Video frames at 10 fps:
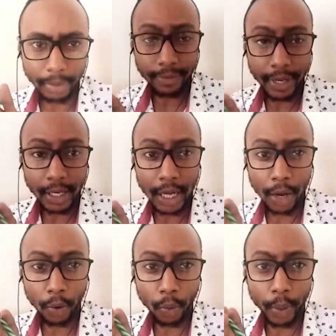Even
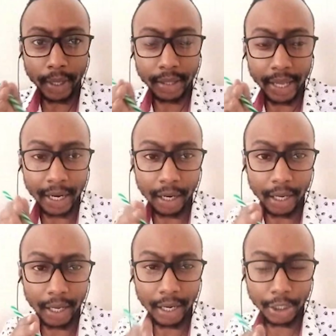now, when the
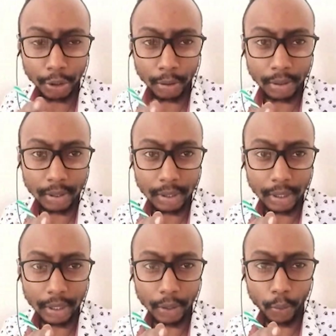elections,
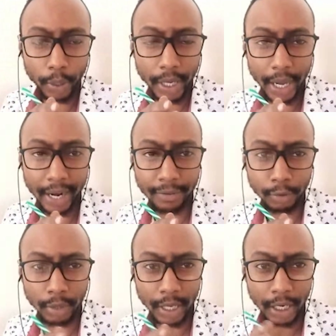we arrive
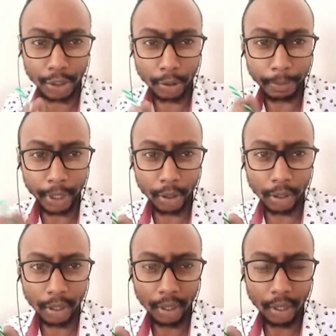to the election
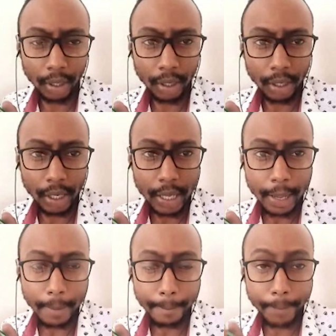period,
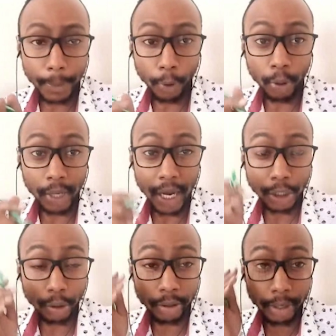people will
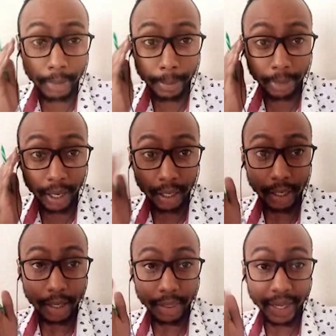actually remember
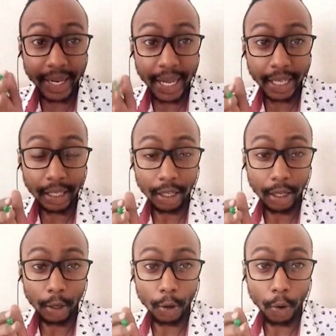the guy
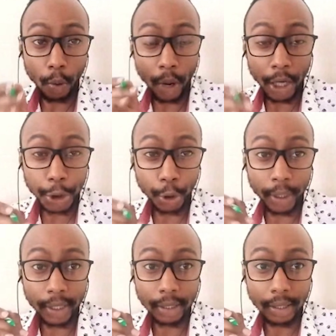who
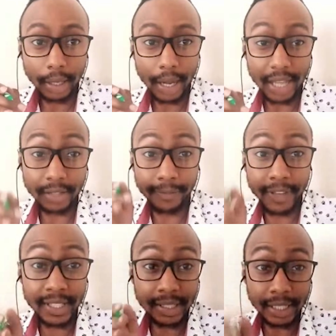actually has
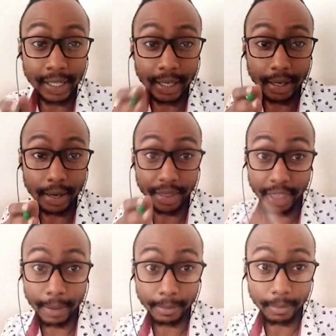visited
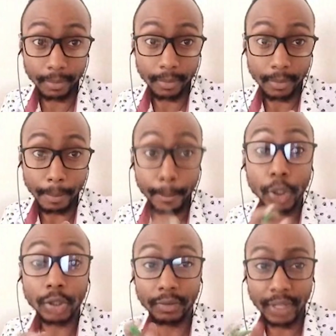them
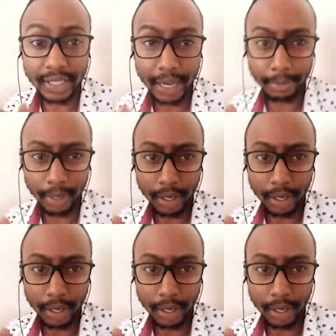most of the time,